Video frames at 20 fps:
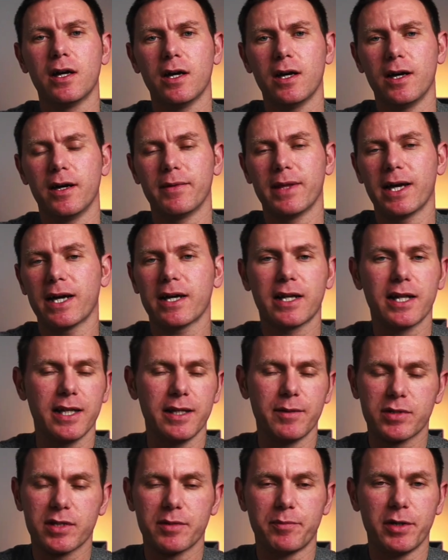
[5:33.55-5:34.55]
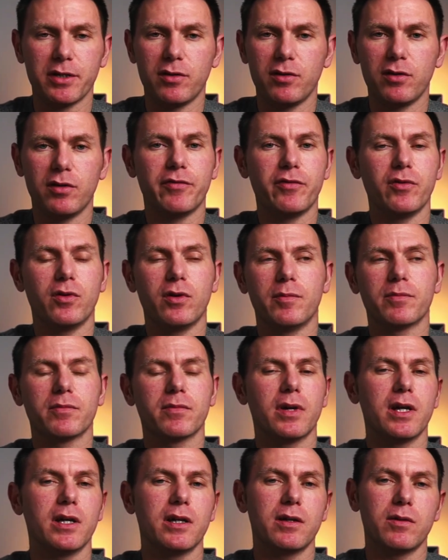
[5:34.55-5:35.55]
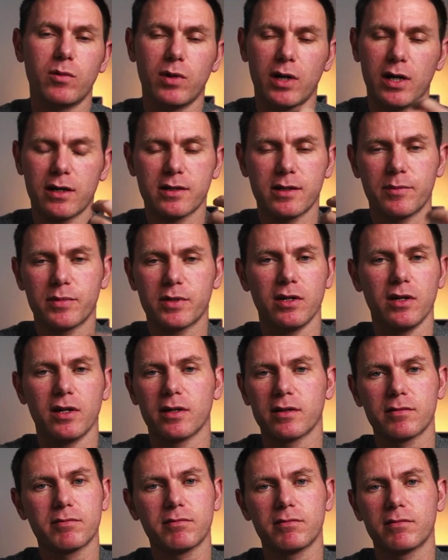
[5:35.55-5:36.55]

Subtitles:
That clips to my uniform. It works up to like